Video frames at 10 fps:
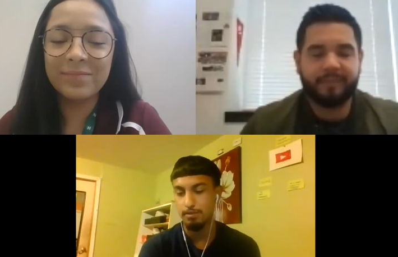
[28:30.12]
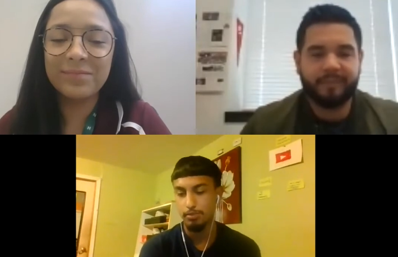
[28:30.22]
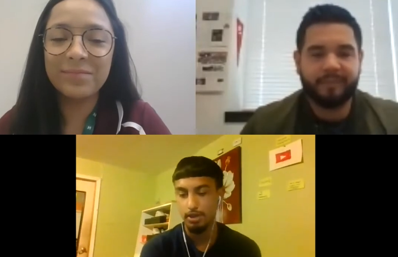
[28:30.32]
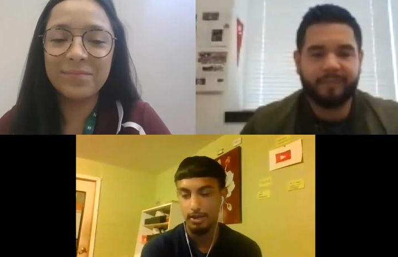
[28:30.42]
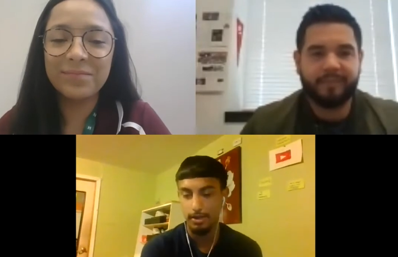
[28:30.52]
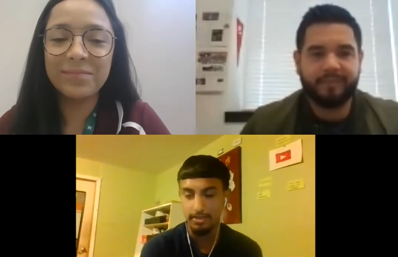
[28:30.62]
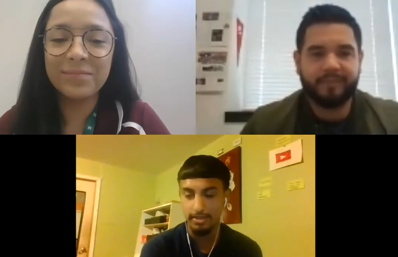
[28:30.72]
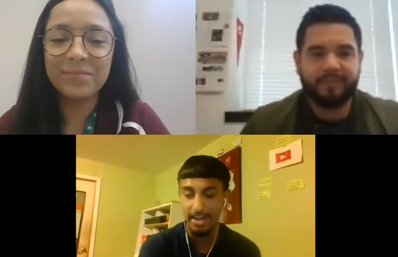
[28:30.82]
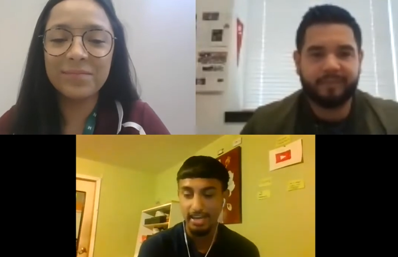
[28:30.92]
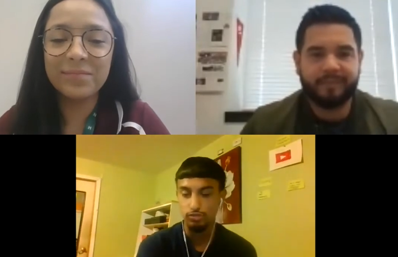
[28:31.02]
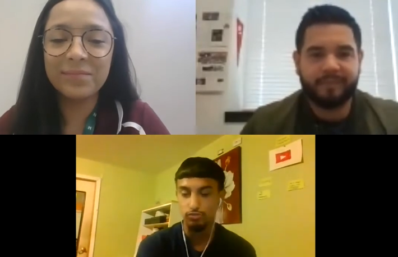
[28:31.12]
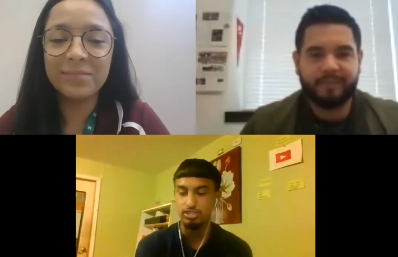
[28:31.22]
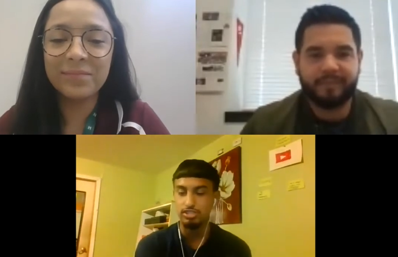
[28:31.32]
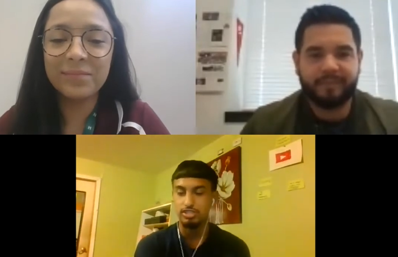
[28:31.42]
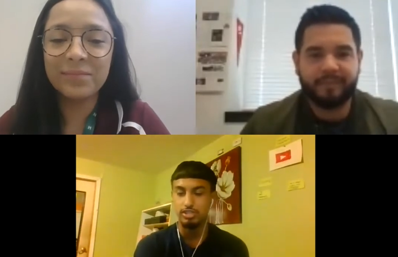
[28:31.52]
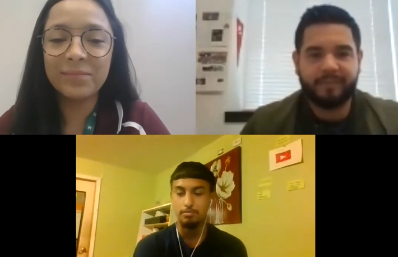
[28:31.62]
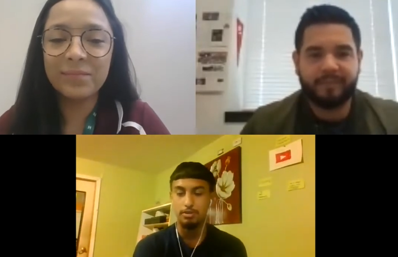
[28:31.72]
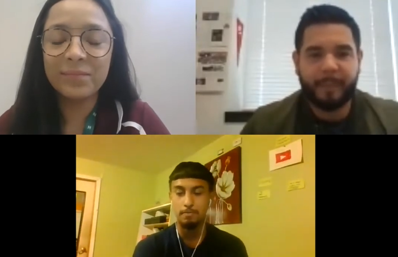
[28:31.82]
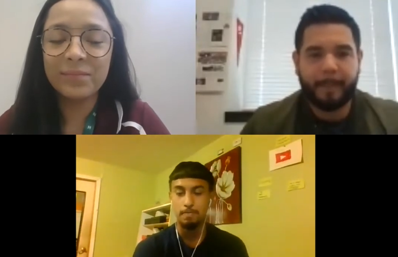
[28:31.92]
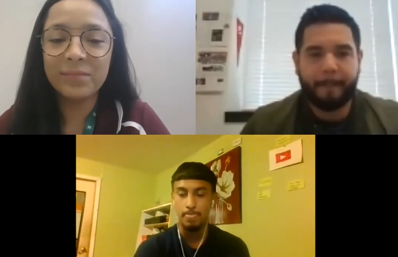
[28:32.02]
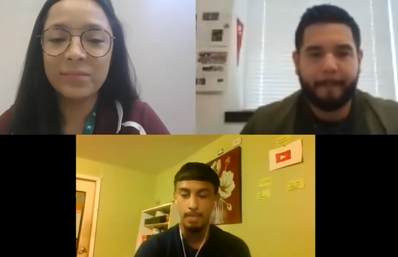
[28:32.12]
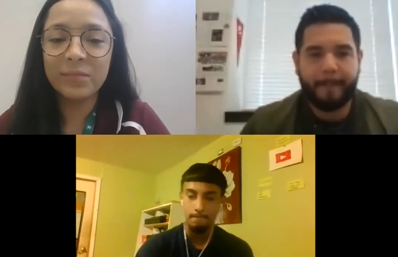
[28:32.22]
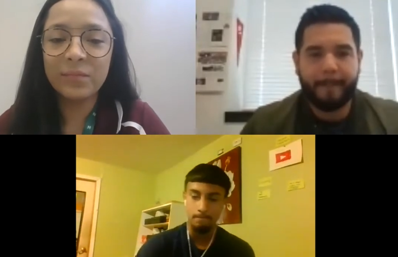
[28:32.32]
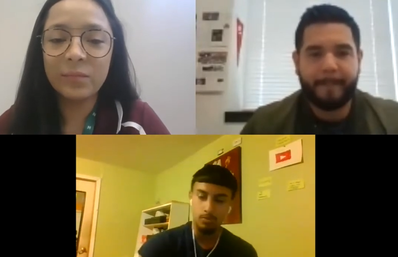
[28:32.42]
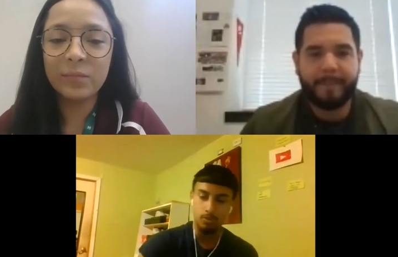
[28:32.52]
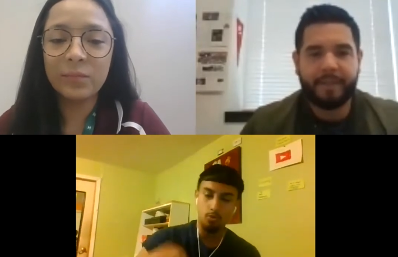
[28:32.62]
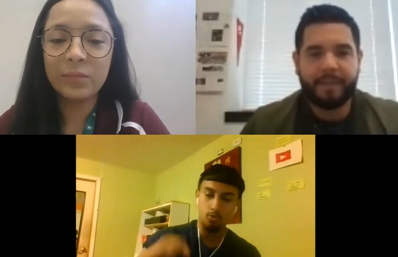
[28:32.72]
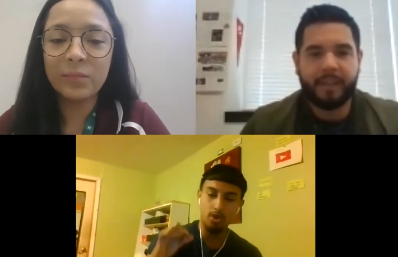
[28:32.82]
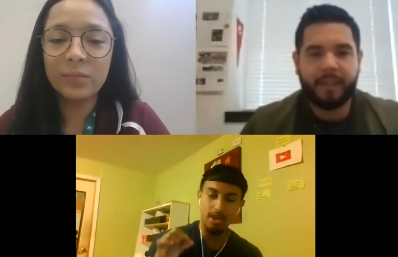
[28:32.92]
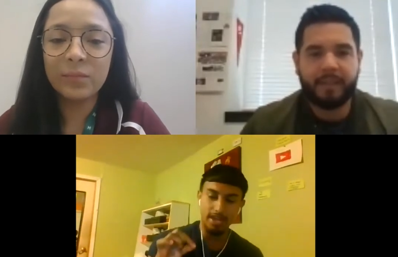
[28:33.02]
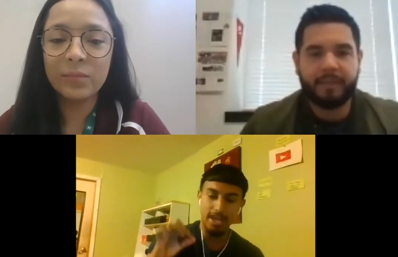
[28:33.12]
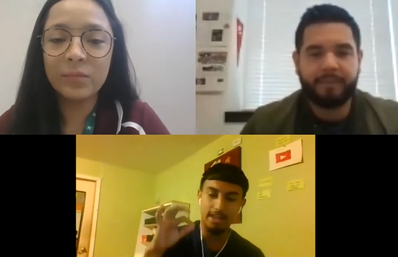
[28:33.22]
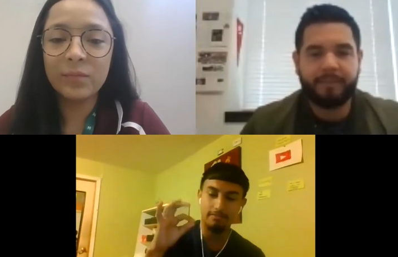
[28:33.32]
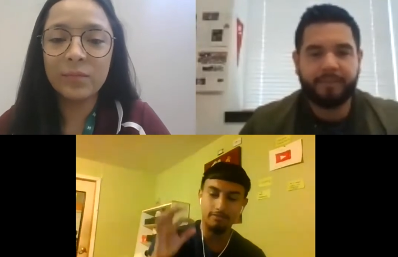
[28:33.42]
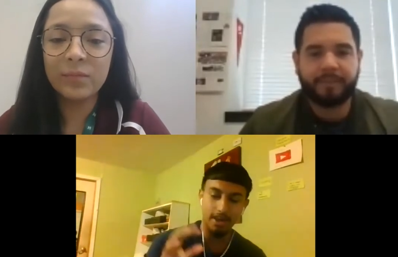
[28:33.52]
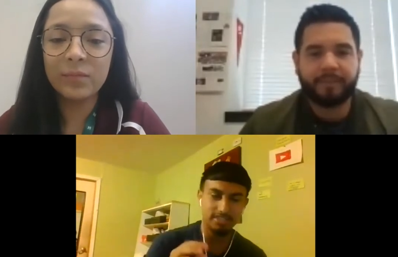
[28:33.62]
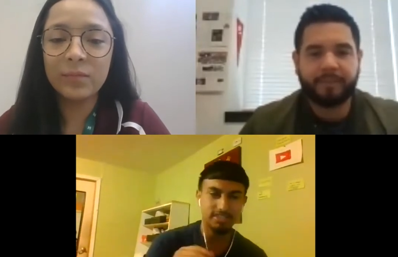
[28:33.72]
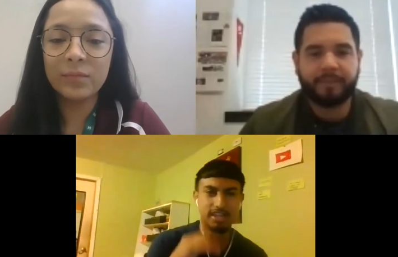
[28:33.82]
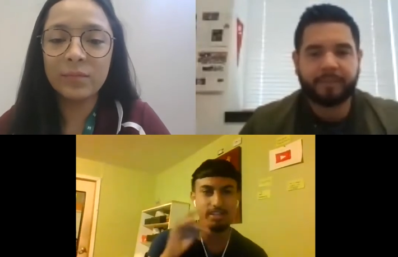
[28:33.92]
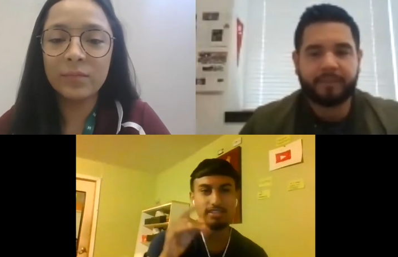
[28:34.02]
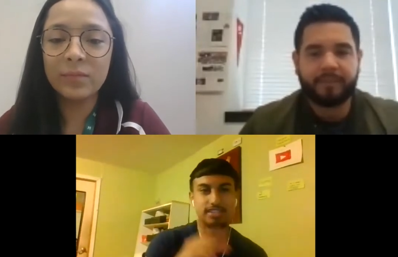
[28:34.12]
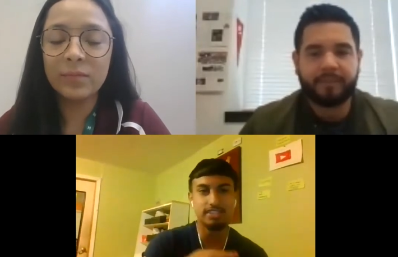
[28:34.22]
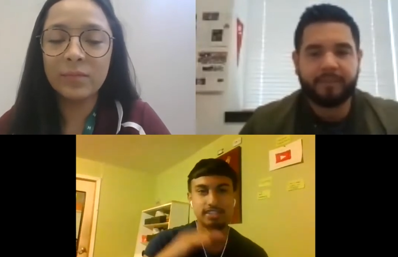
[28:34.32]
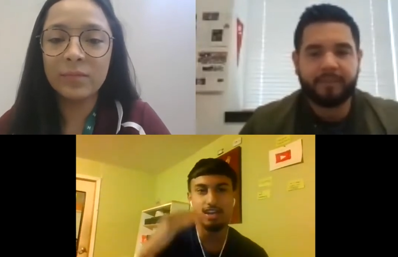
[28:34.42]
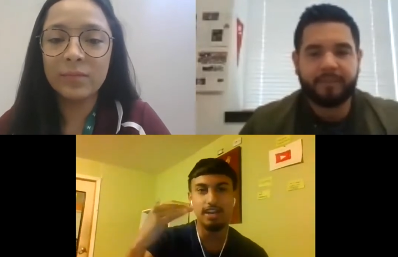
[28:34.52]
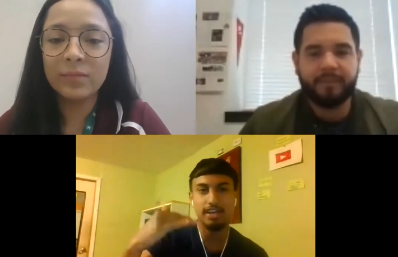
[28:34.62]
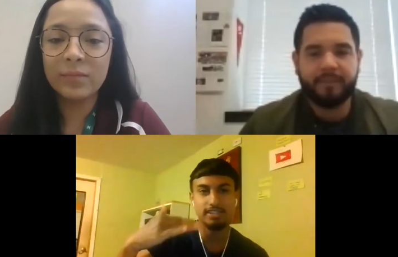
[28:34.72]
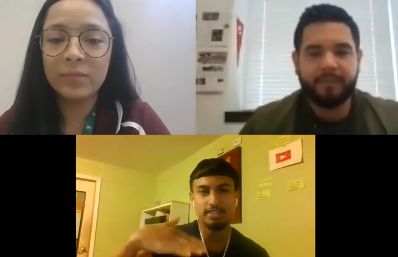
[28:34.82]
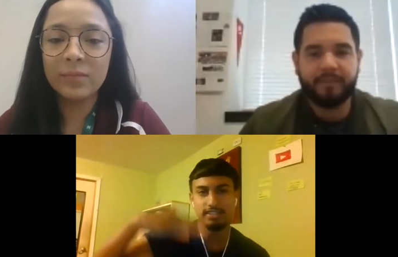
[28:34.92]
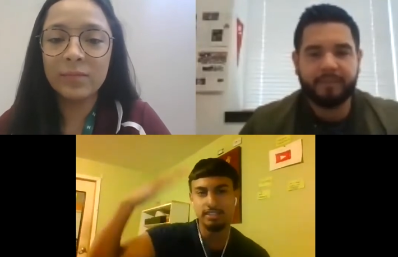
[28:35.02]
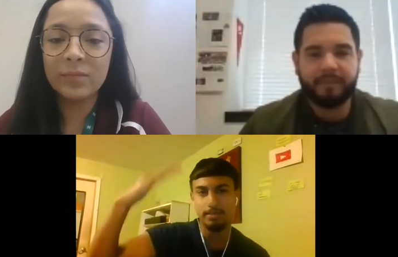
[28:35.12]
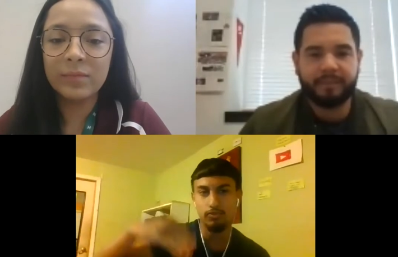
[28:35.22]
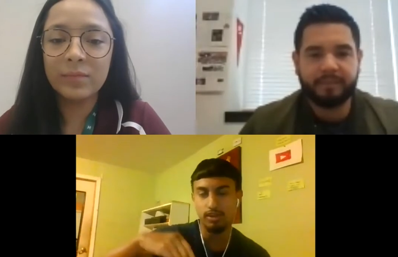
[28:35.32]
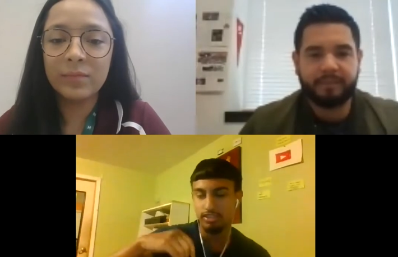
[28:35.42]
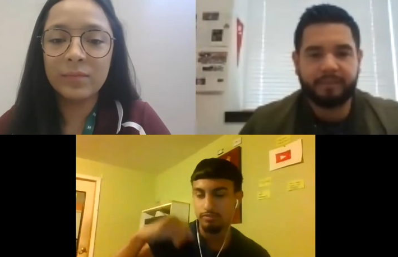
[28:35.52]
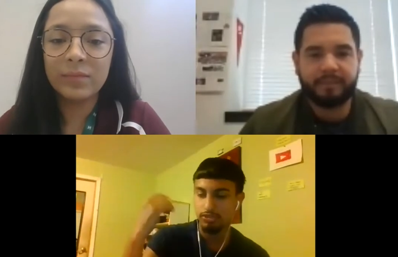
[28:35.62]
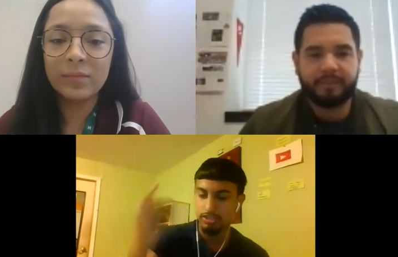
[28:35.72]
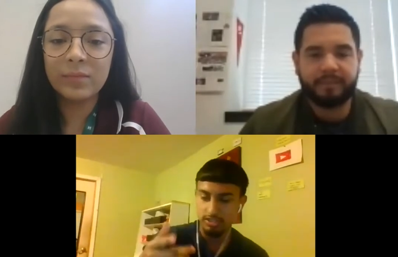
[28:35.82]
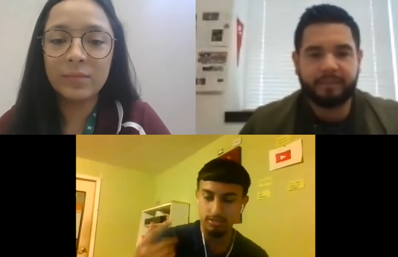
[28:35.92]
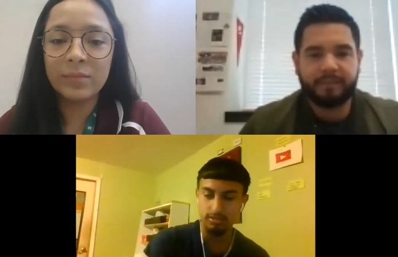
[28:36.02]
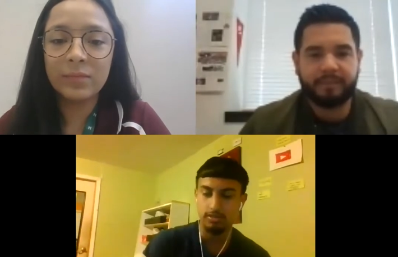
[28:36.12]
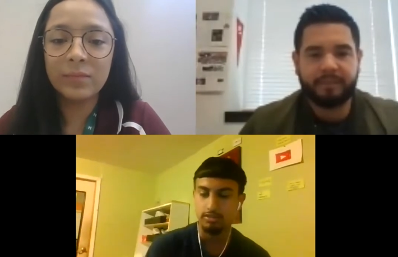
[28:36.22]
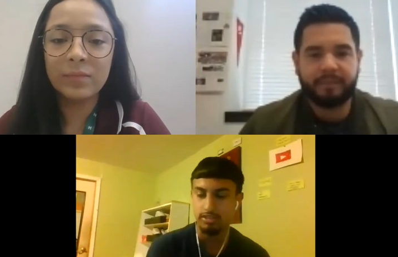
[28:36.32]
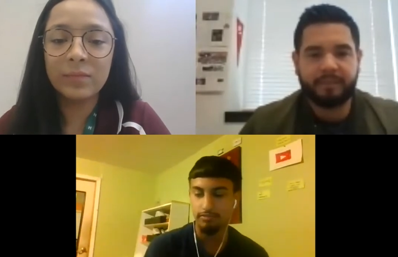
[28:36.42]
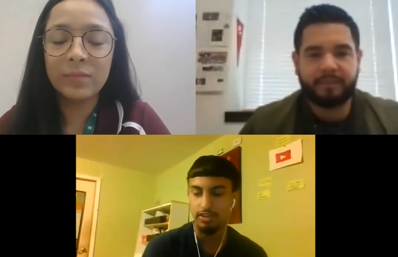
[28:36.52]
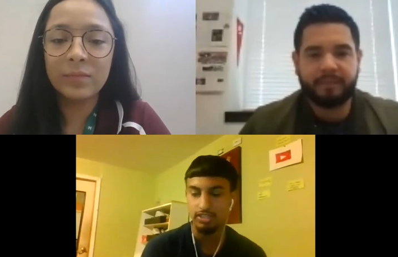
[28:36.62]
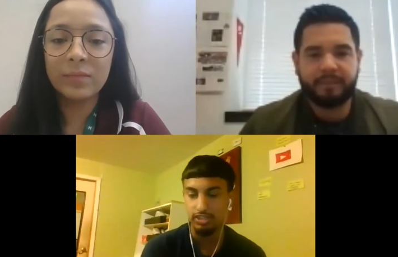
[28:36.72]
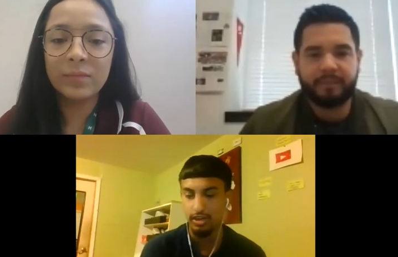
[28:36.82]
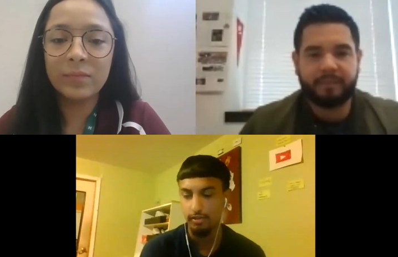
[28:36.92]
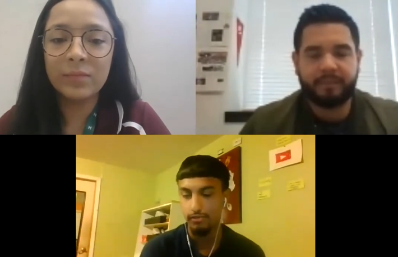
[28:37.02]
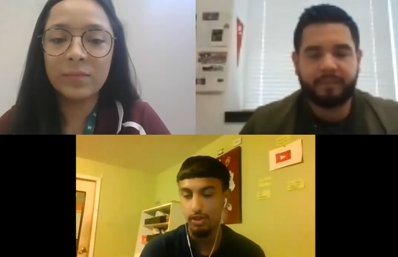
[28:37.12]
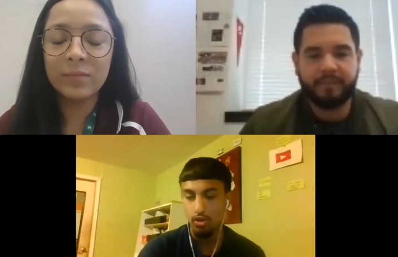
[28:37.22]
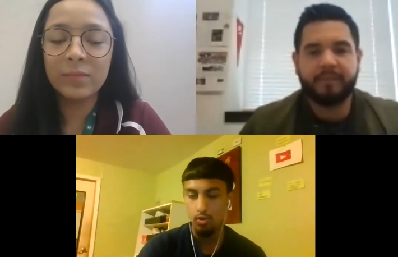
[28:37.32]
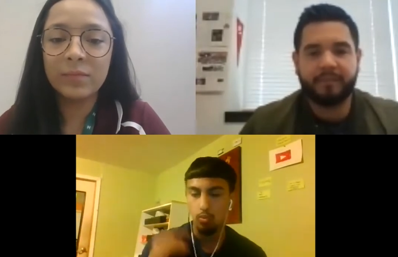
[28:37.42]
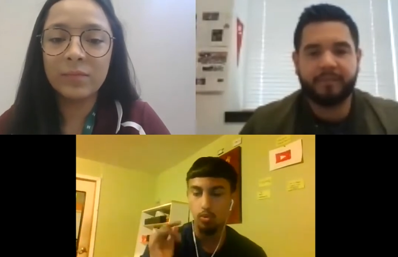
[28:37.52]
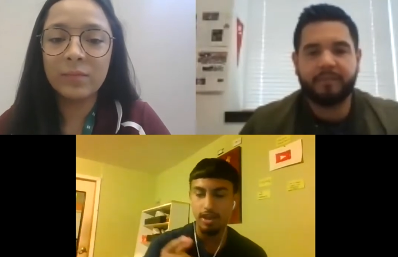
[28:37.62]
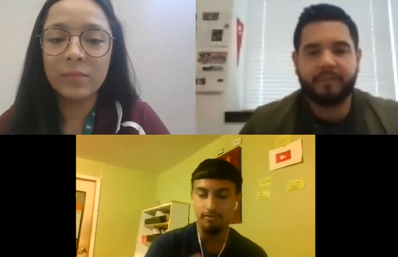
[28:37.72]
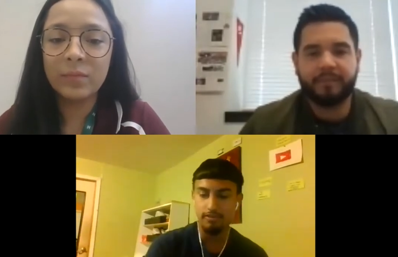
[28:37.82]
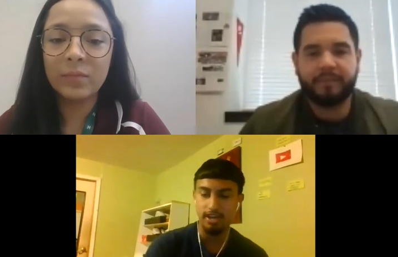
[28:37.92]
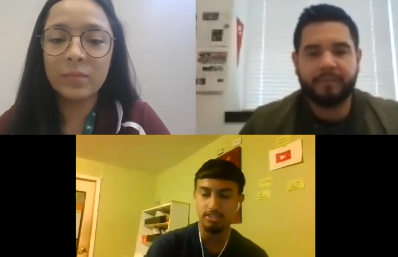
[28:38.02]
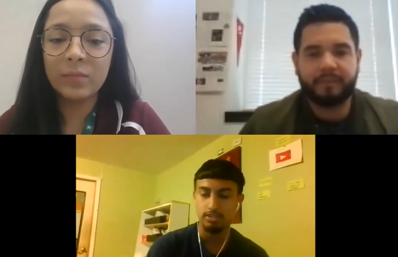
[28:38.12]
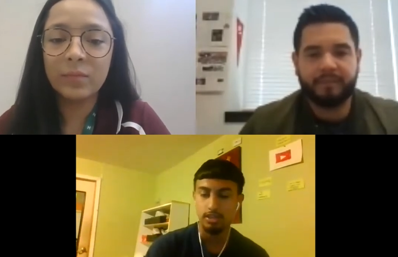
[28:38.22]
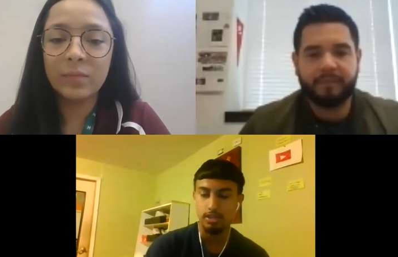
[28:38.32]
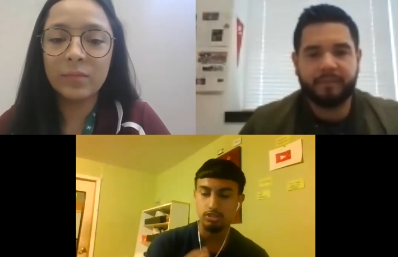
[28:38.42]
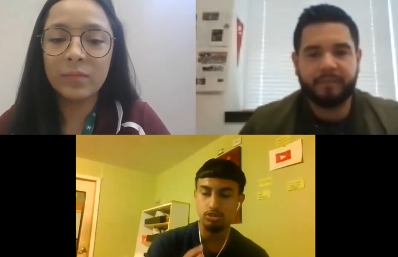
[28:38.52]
Speaker 1: But uh, the last question is gonna be, what advice? I, this is kind of like the same questions, but just to finish it off, what advice do